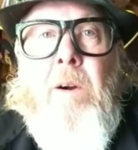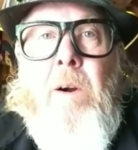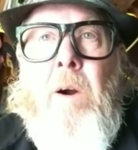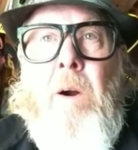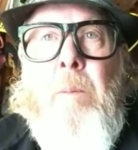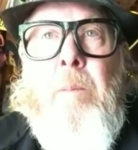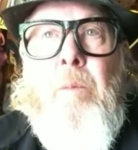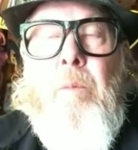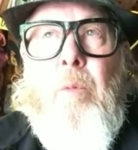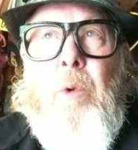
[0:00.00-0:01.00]
um,
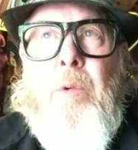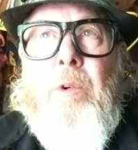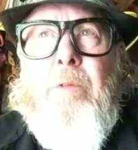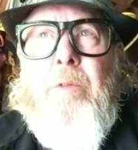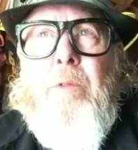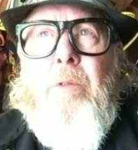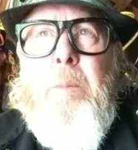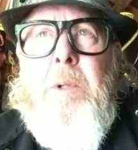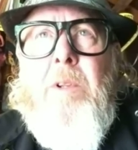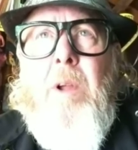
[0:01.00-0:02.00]
we were
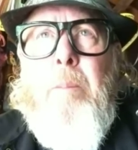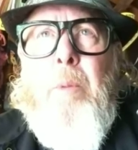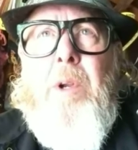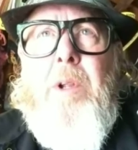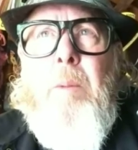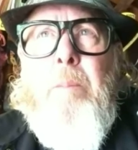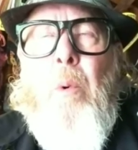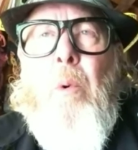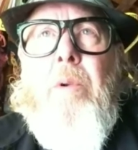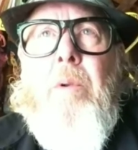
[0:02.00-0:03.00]
filming a pretty
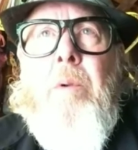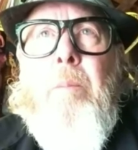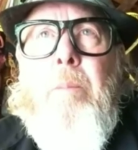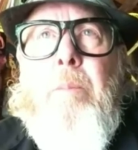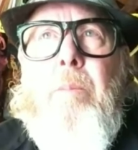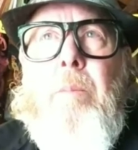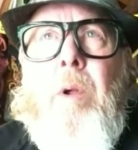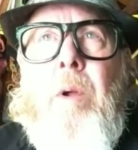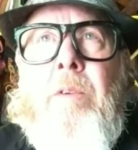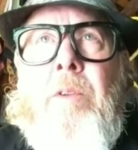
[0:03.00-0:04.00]
important
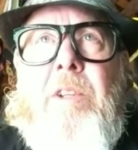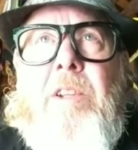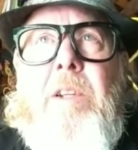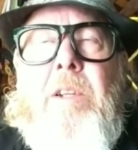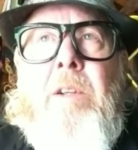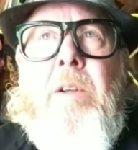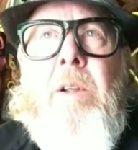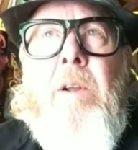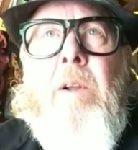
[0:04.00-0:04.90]
uh, scene,